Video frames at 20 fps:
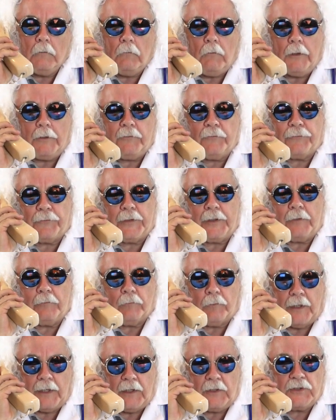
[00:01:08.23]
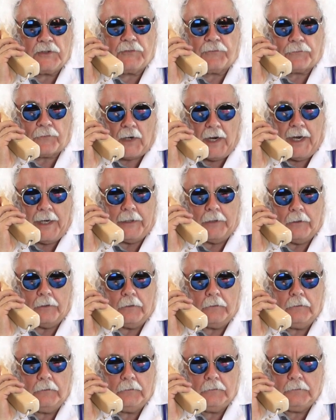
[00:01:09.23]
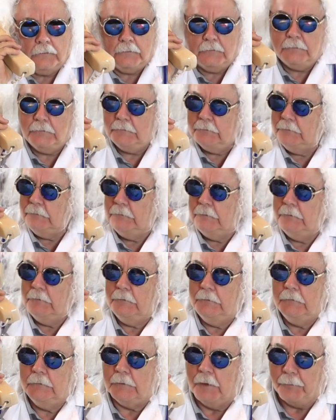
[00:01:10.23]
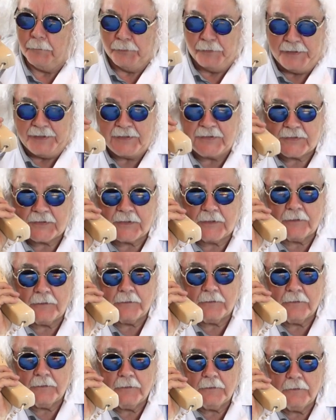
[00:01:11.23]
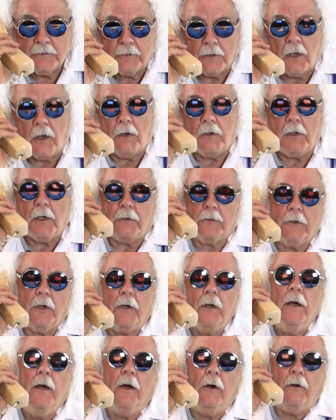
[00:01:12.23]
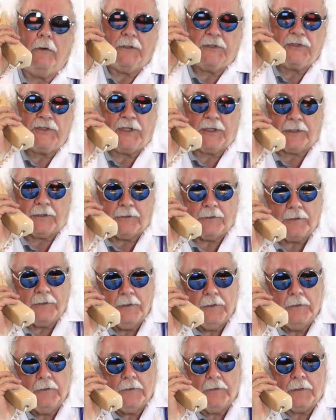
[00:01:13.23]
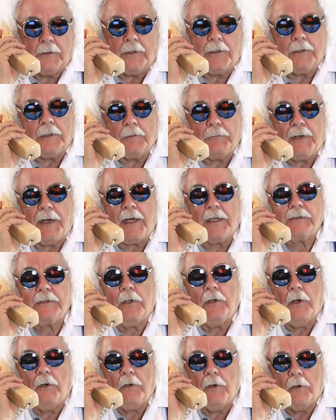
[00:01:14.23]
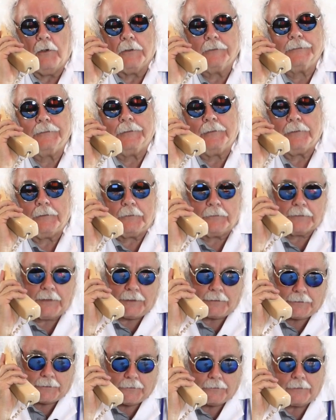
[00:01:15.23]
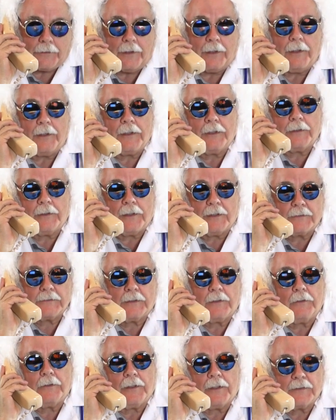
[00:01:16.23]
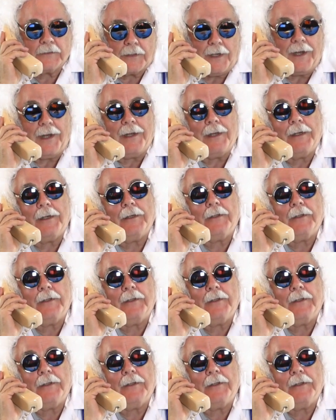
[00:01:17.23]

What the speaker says: One free-range fryer. A priest? A chicken. And a box of ho-hos. Okay, dear. Yeah, yes, dear, yes. I